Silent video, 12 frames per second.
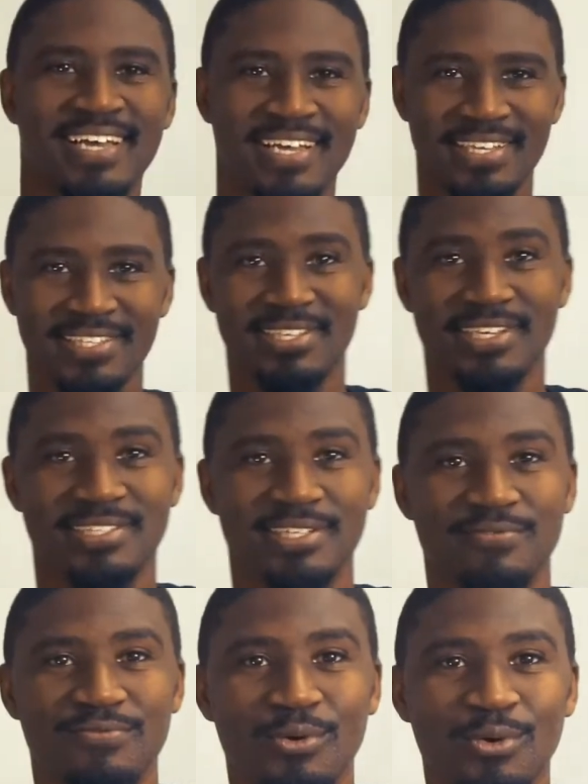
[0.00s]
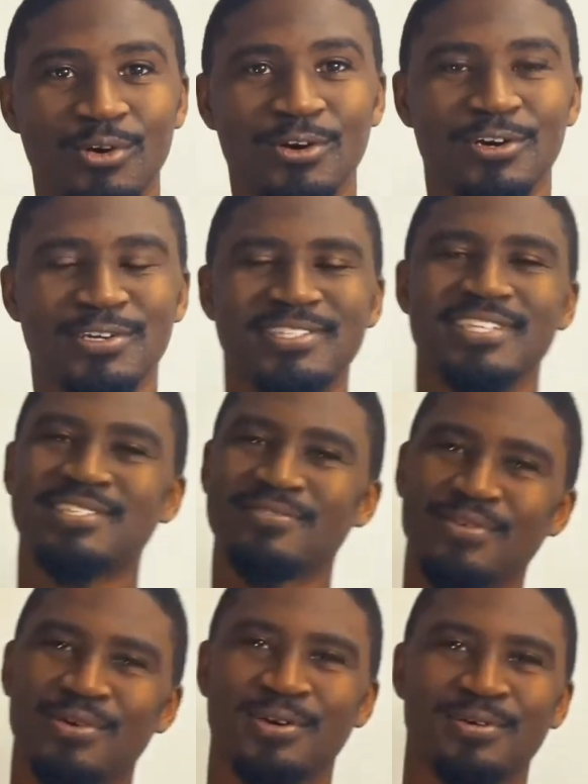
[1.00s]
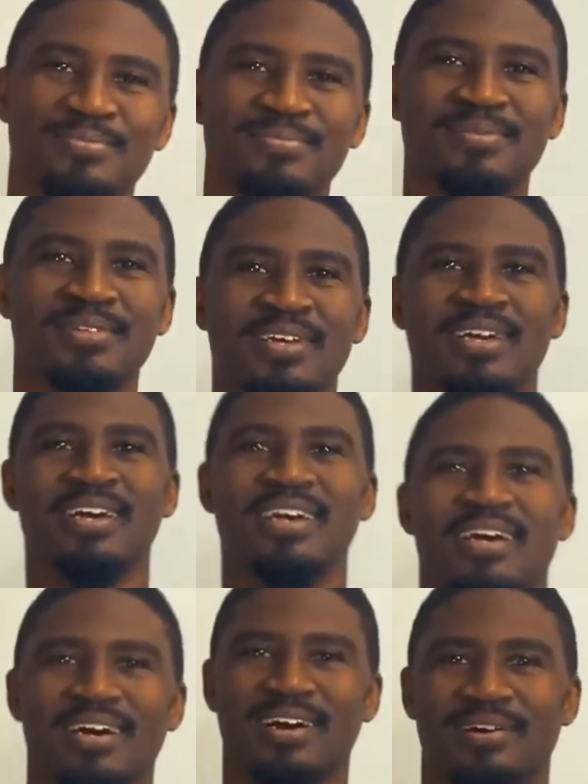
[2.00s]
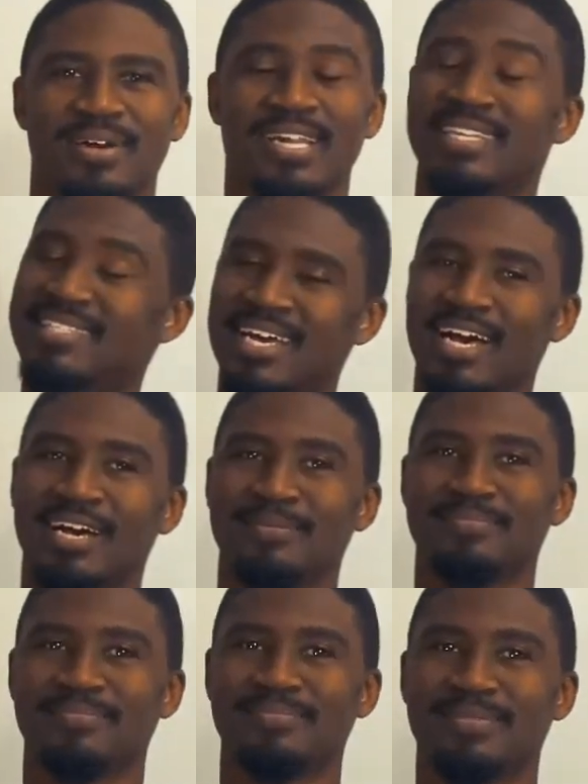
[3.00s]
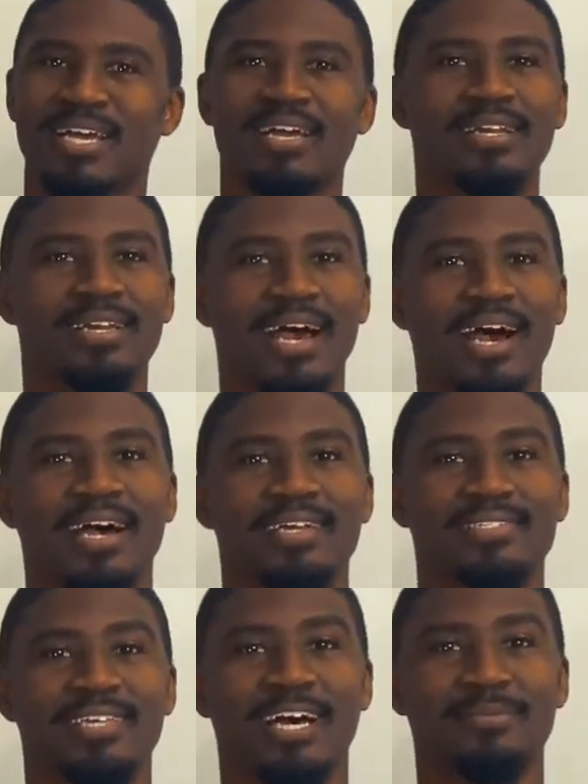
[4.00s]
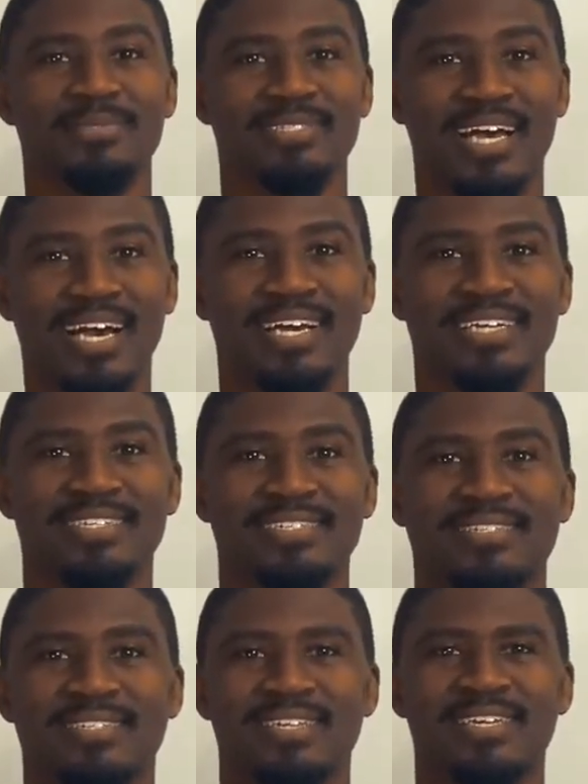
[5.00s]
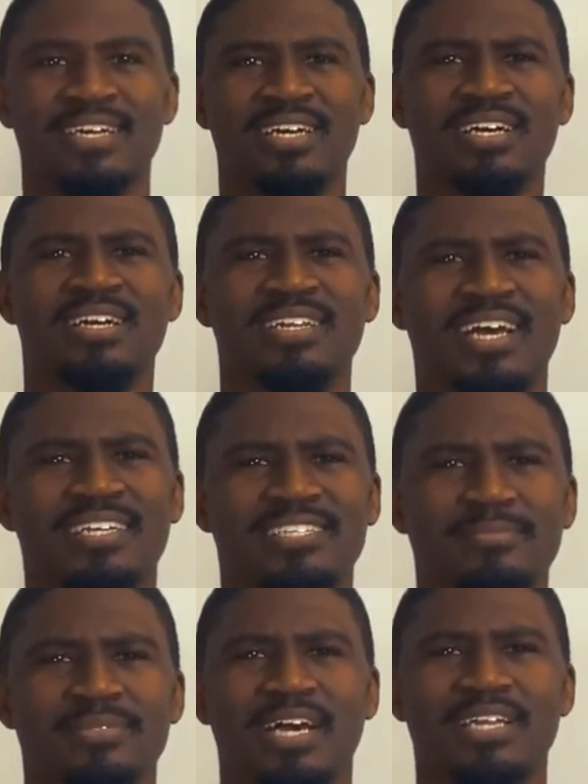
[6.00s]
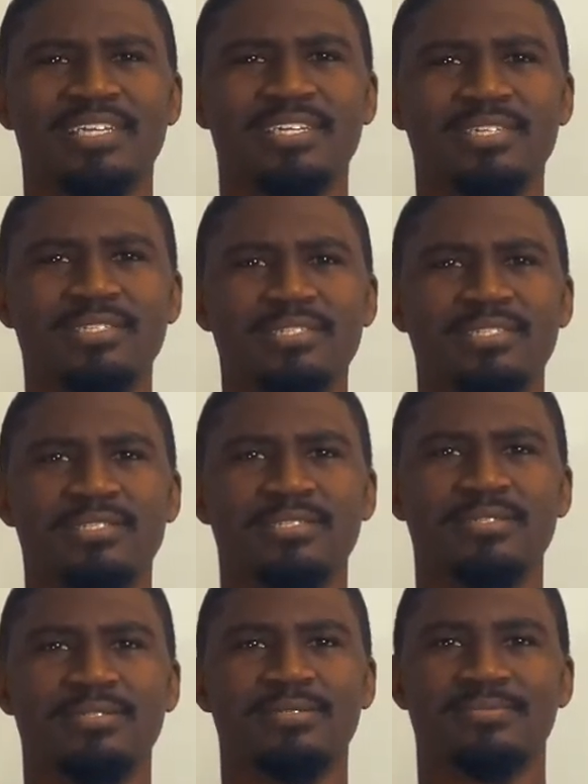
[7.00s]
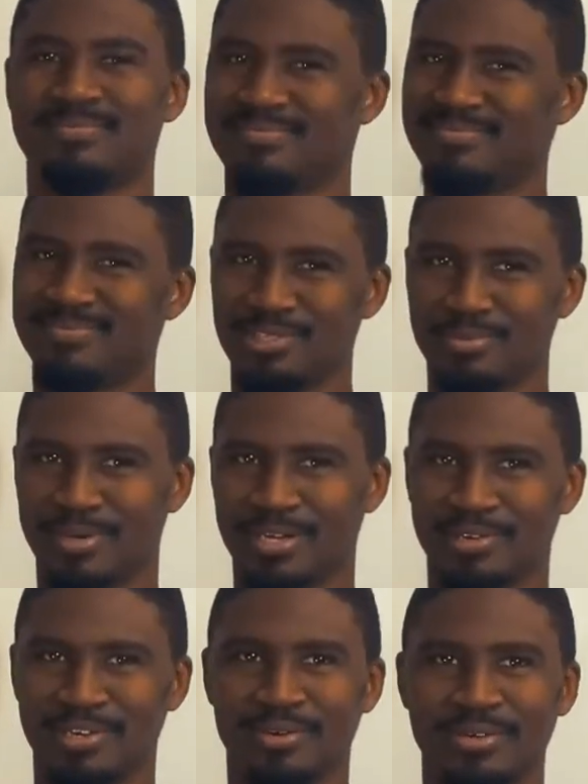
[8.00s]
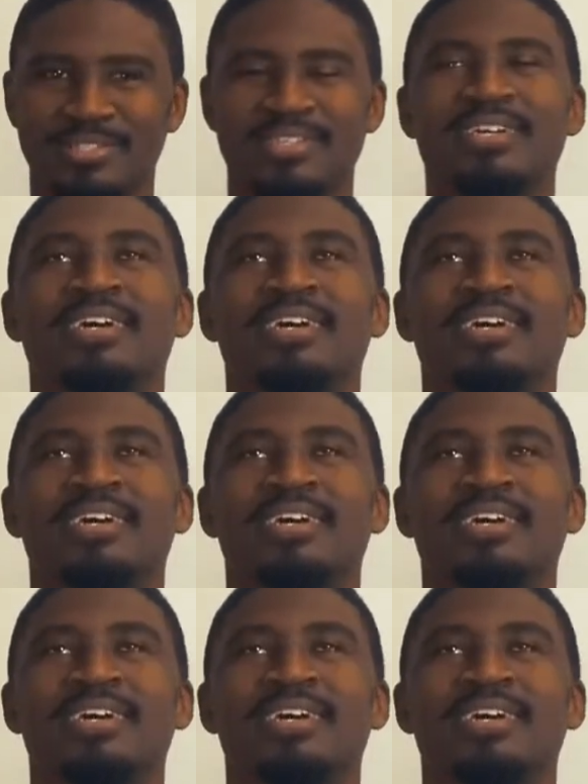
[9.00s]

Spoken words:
64. 64. All right, it's time. 9 times 9. 9 times 9 is, you better know it.